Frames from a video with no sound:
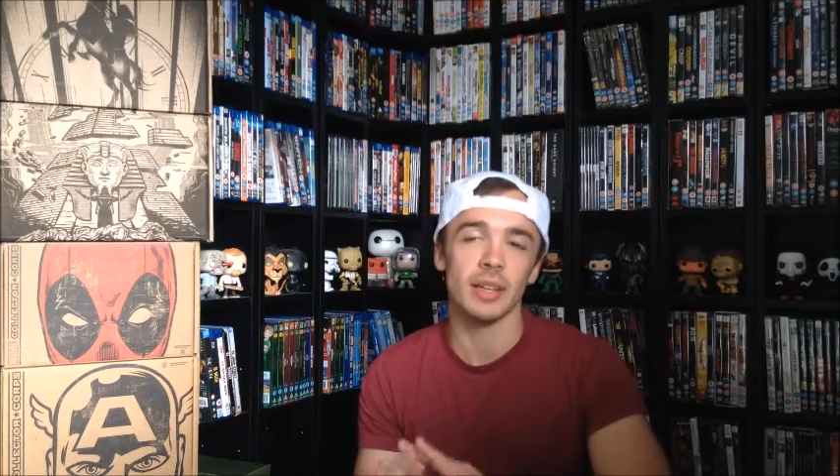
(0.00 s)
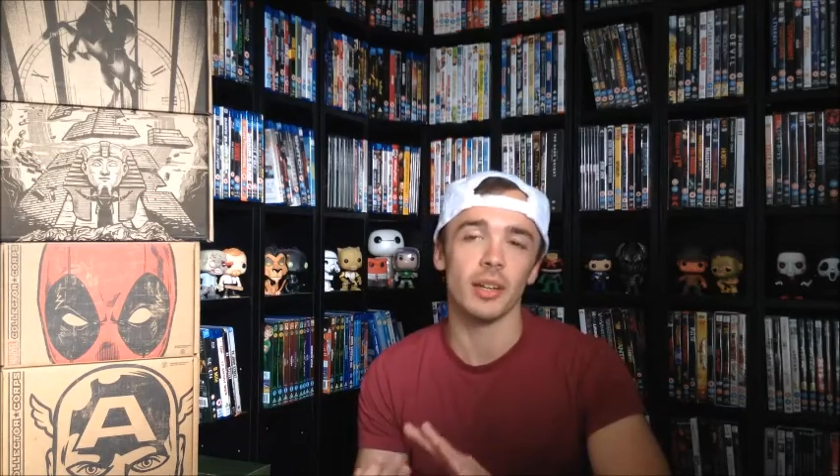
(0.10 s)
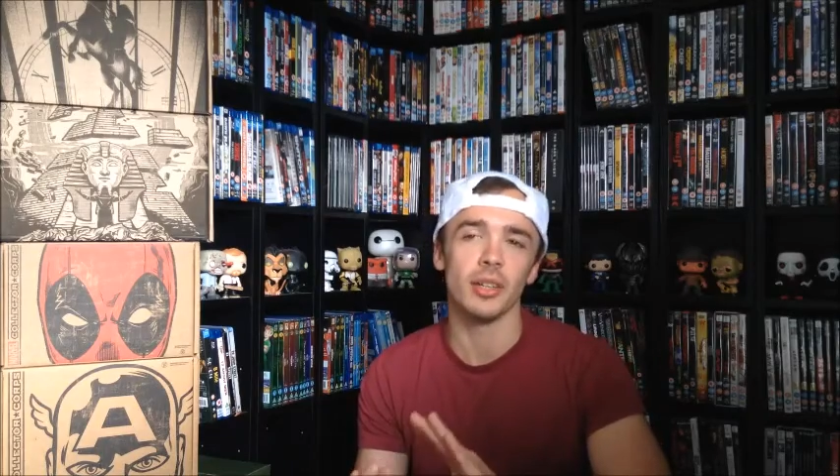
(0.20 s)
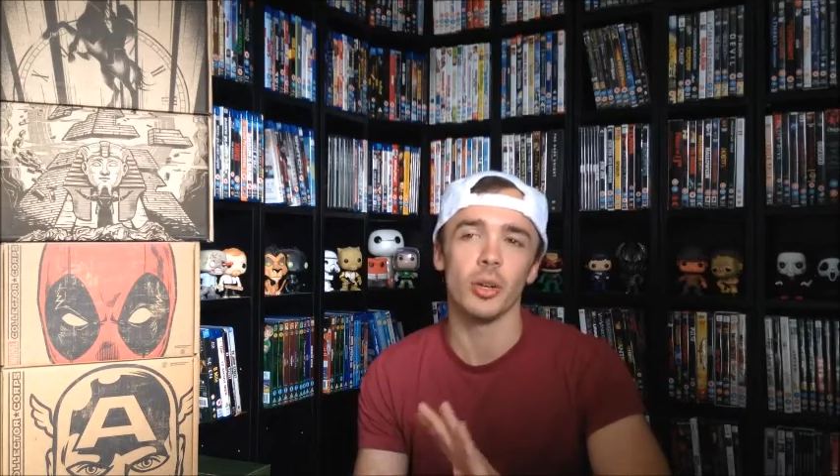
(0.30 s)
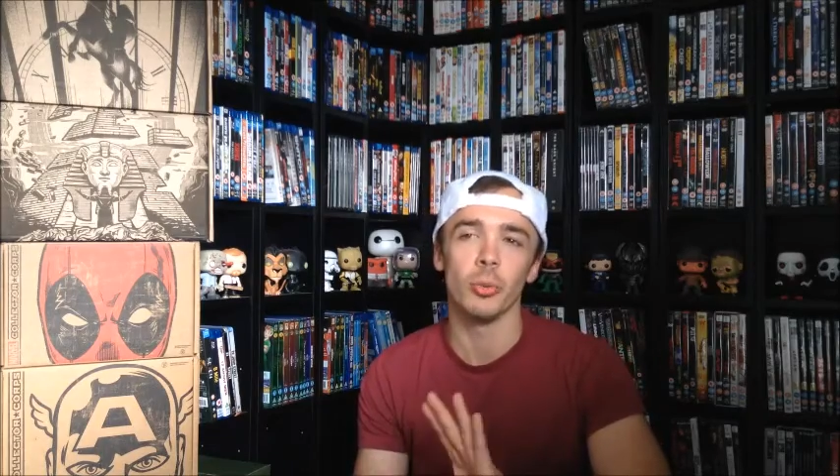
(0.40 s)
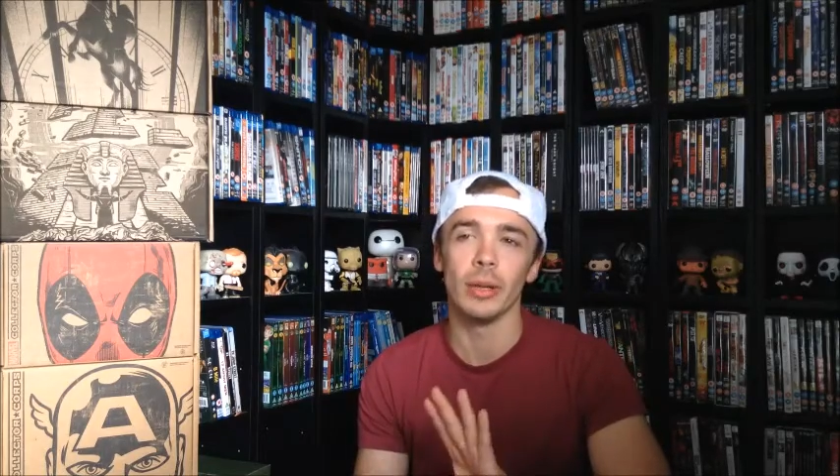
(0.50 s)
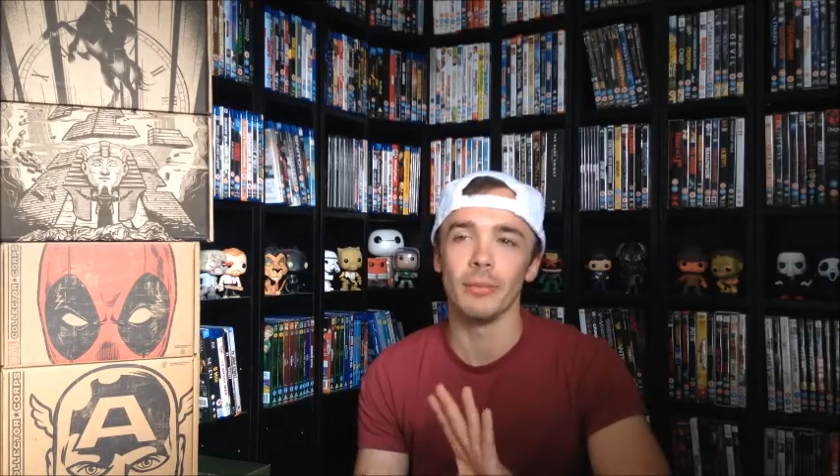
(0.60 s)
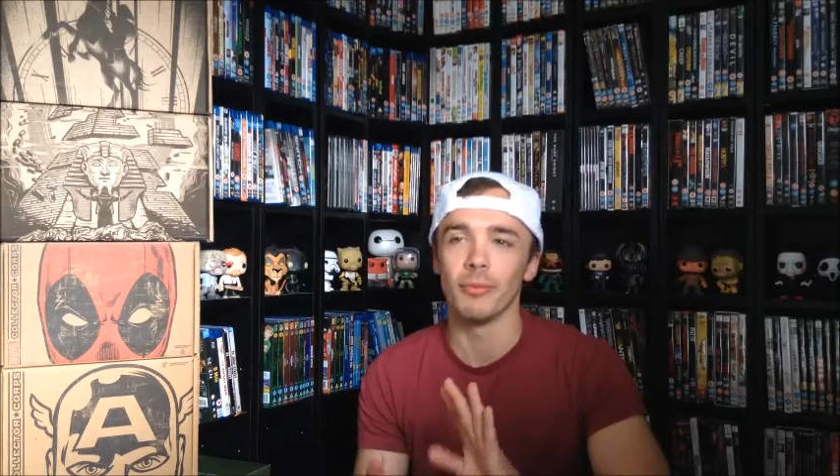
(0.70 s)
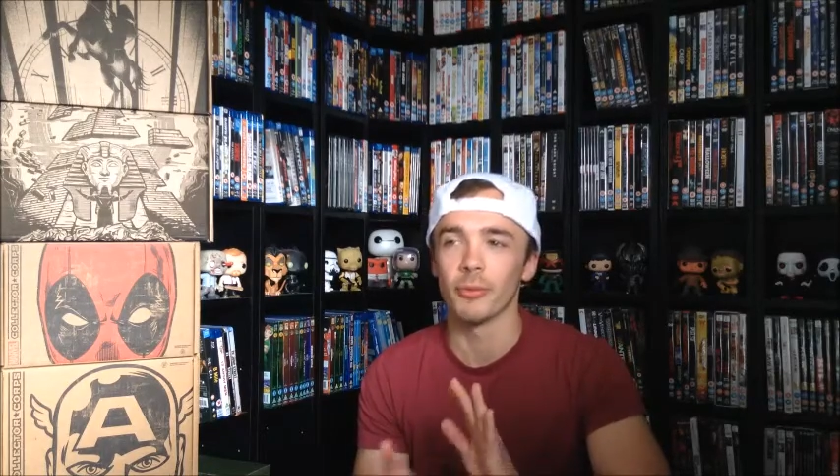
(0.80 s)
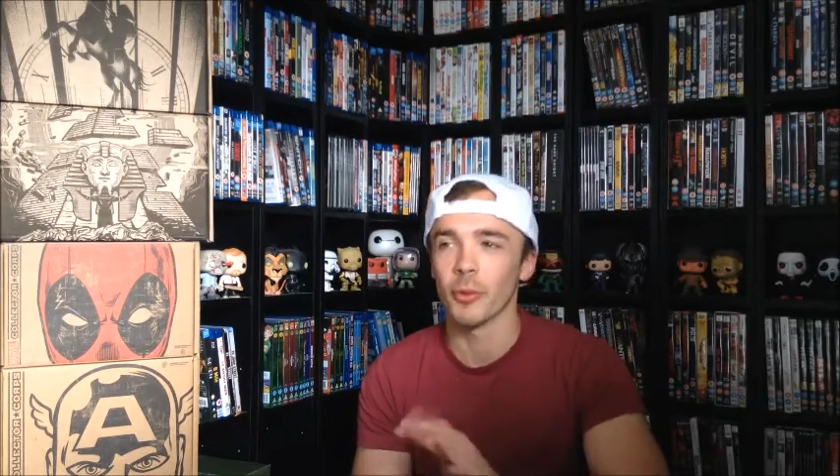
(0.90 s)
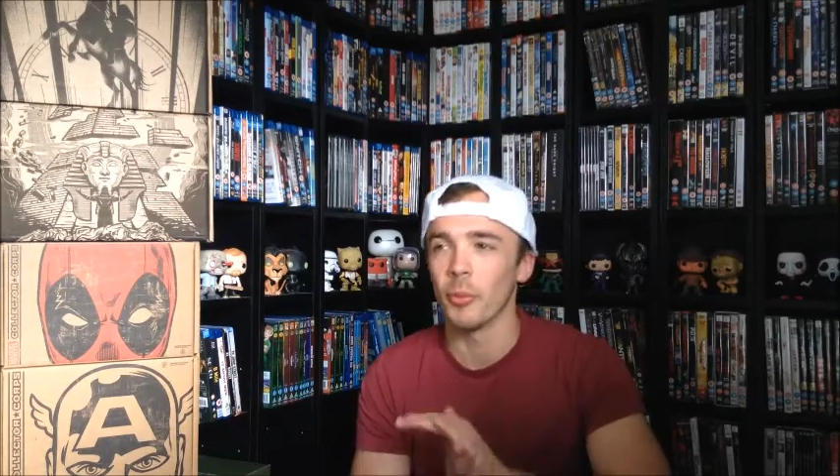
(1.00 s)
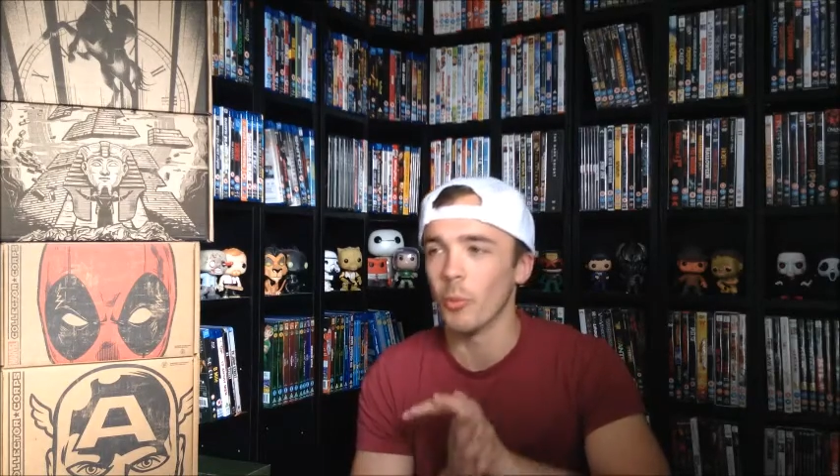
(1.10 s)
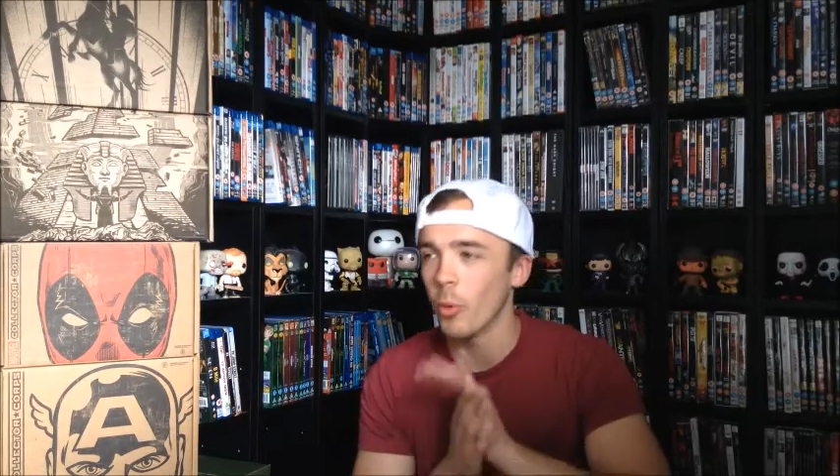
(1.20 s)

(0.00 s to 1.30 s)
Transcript: And I know him from,